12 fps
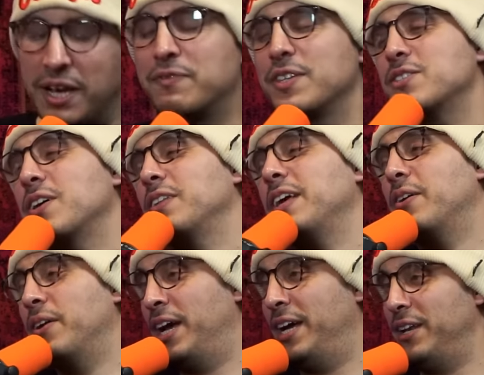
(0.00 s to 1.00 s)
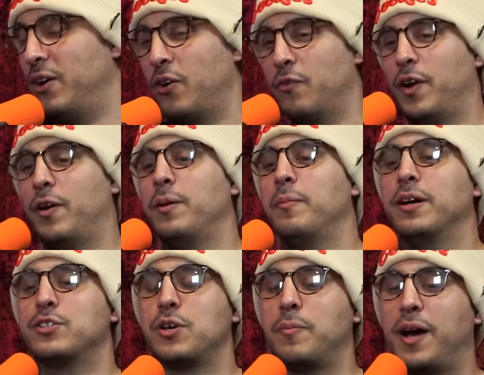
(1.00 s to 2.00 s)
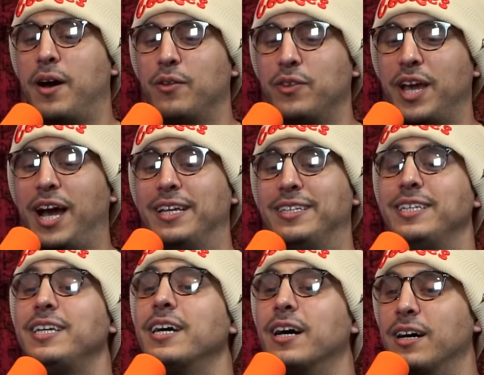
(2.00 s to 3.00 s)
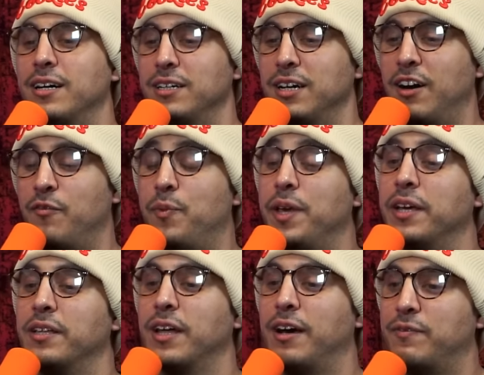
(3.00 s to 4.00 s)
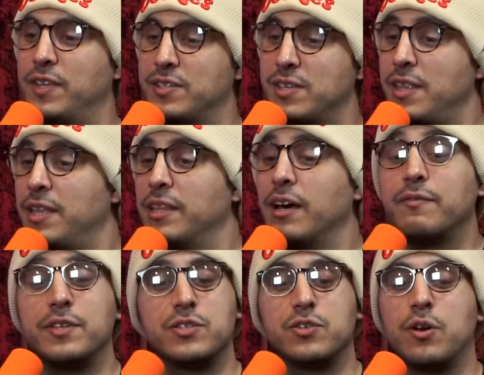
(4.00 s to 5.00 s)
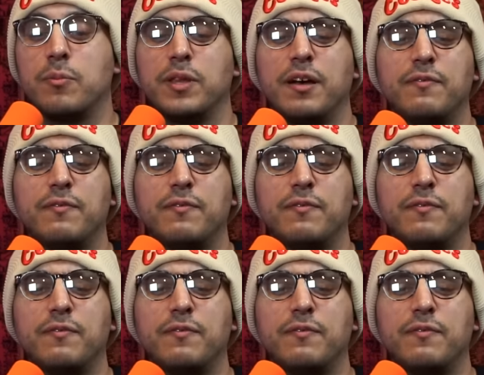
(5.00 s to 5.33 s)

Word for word: Leftists on the internet are Okay. very much about the idea of being a leftist, and they love this term